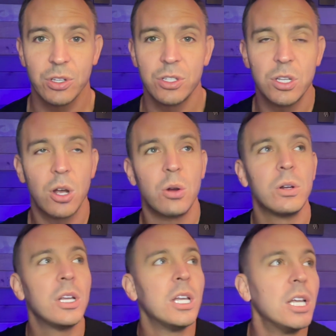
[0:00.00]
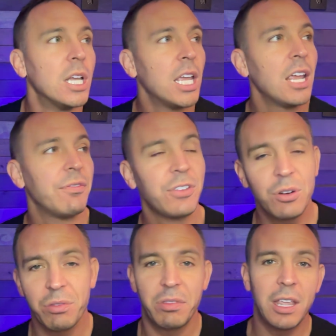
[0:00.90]
So if you're
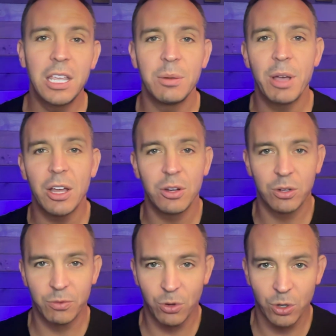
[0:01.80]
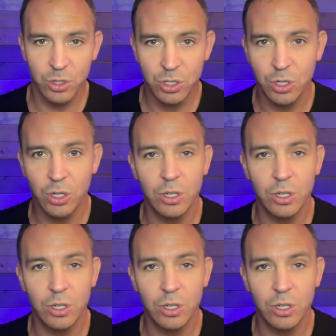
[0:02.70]
thinking about a divorce,